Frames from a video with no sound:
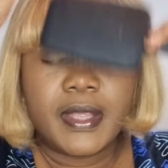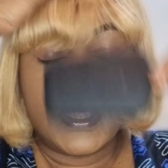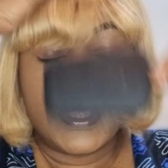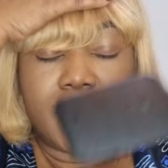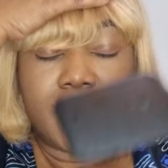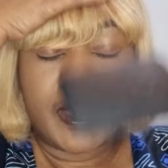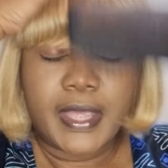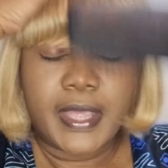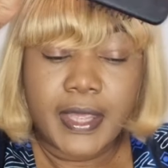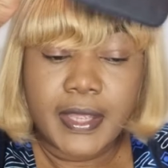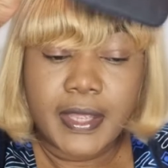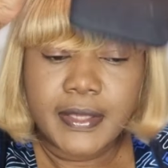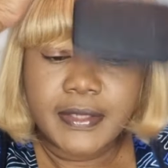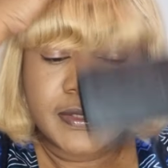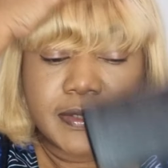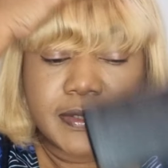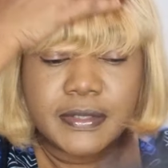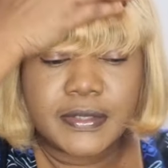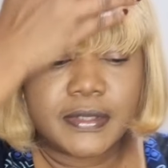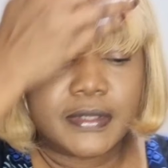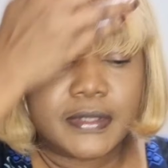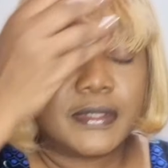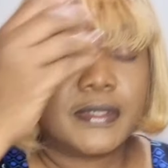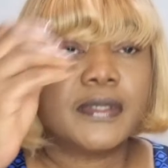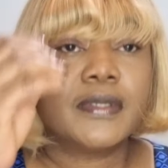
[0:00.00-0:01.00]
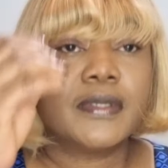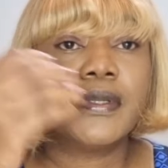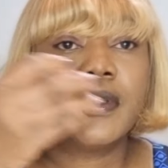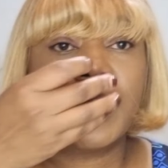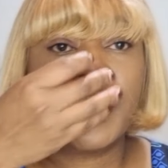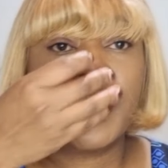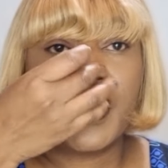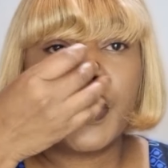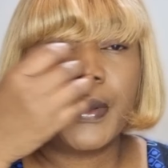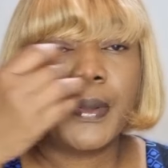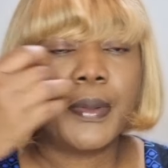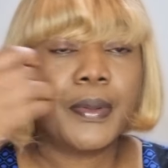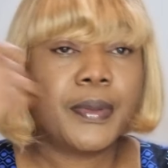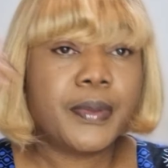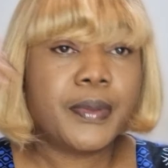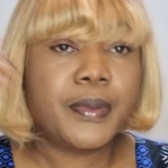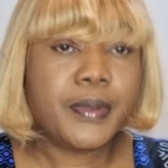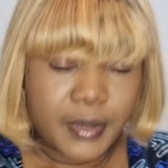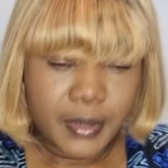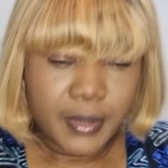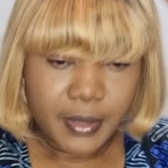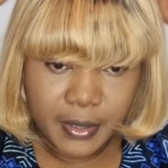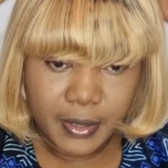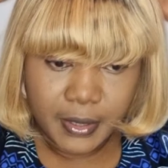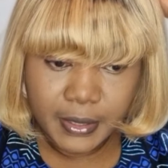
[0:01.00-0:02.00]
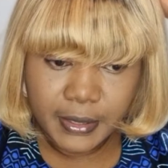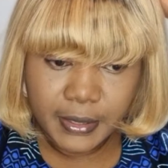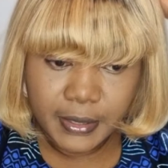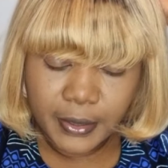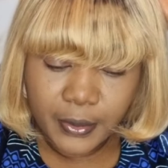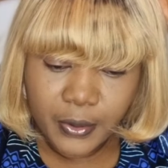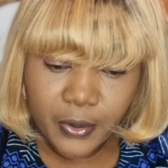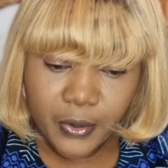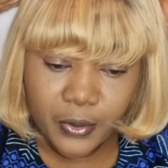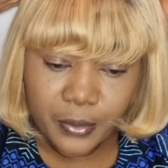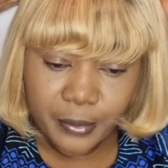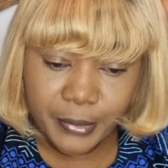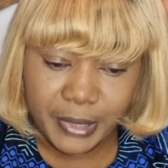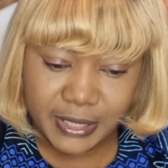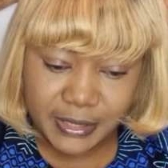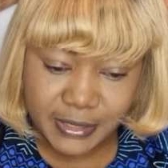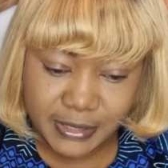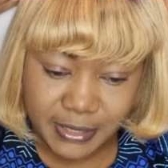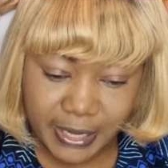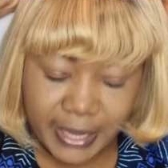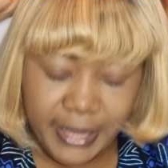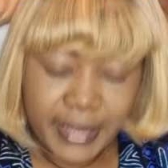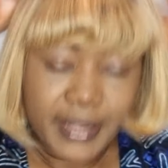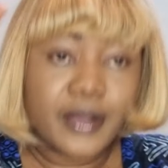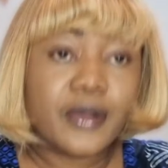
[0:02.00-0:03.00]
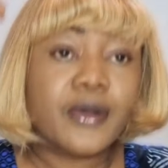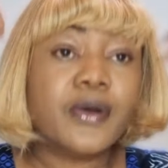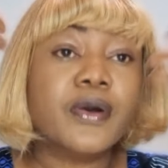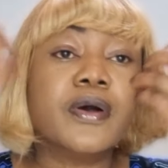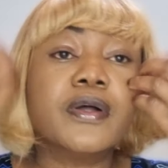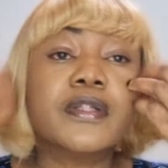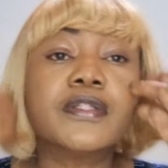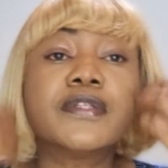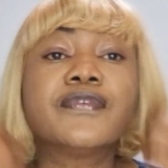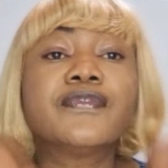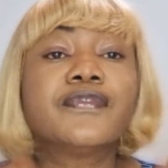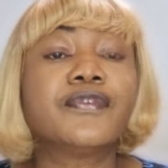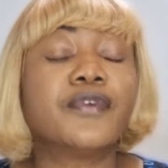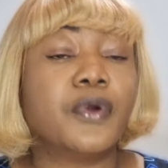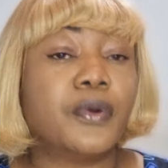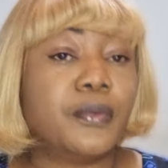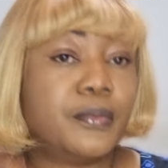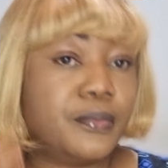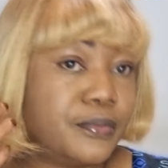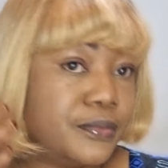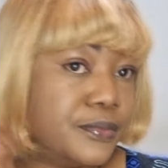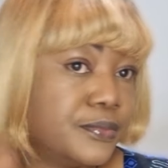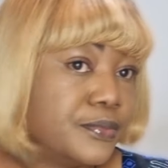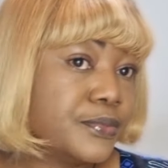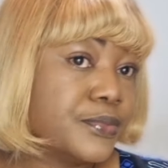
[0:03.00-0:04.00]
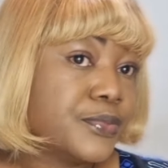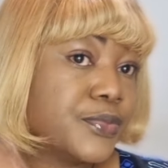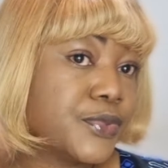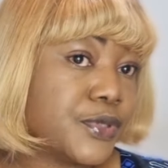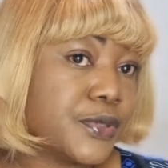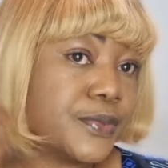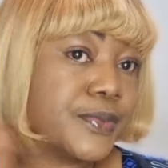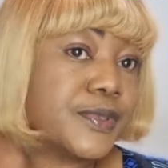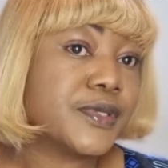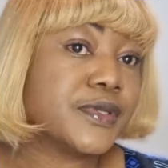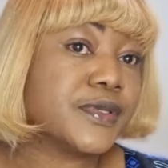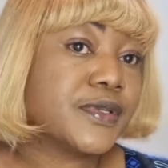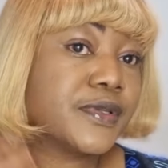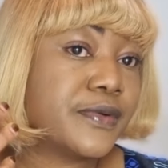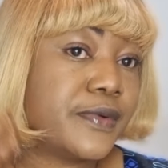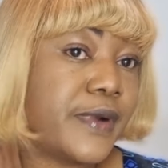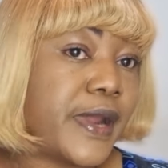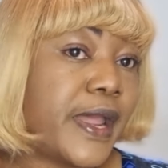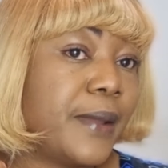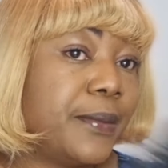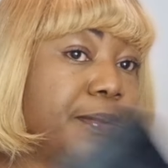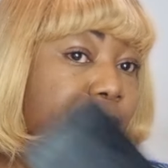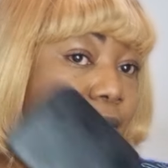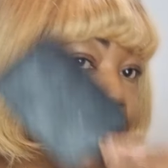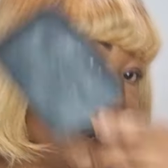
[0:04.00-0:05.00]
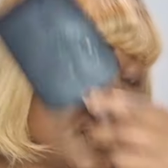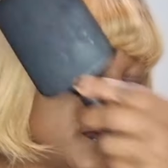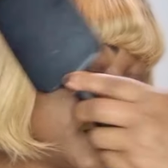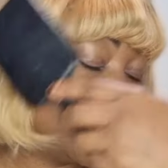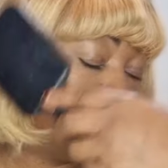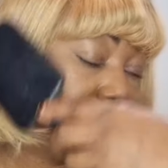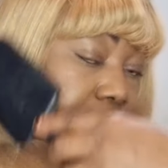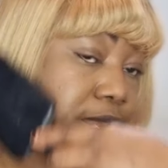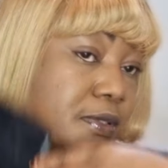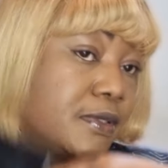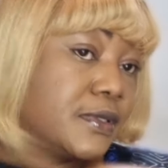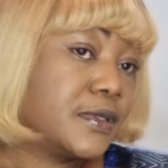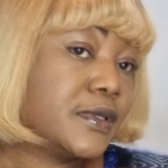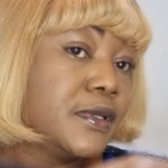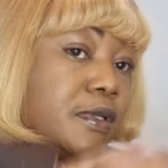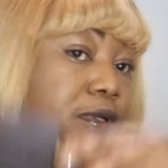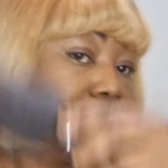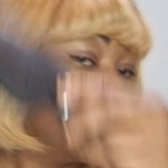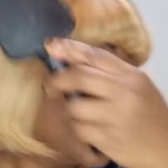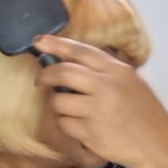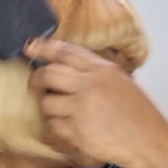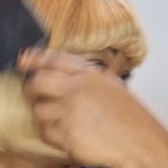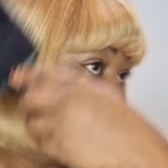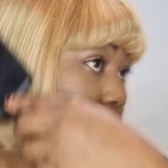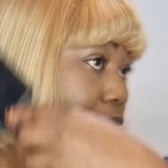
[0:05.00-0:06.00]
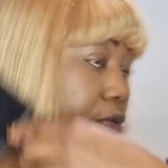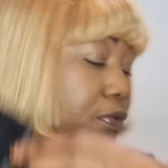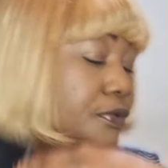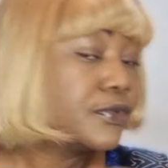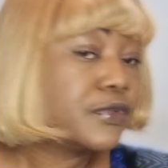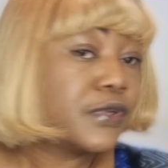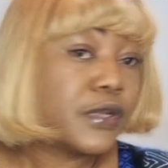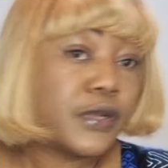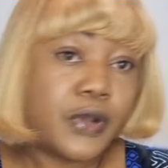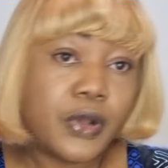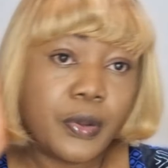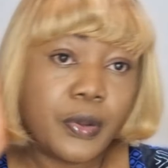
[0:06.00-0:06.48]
And the comment I got from some subscribers, they